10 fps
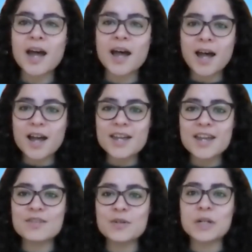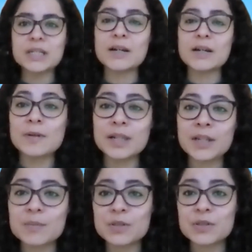Hi everyone, and
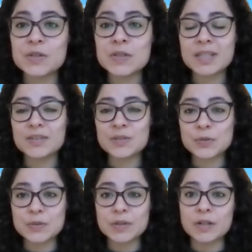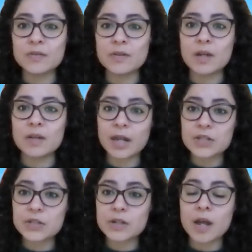welcome to UCD School of
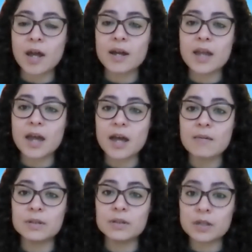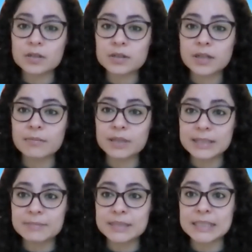Education. I am Dr. Gabriela
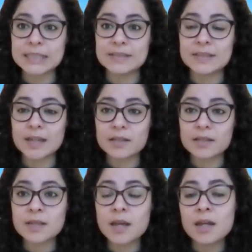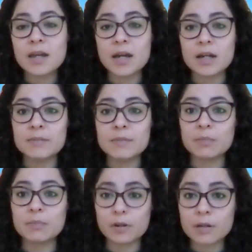Martinez Sainz. I am the
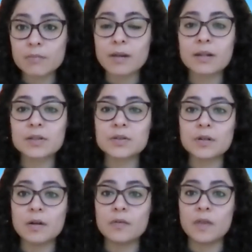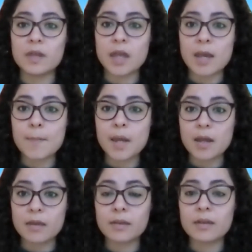Program Director of the
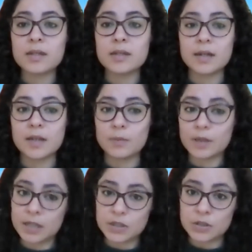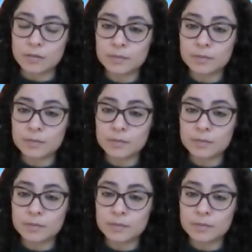MF in Education.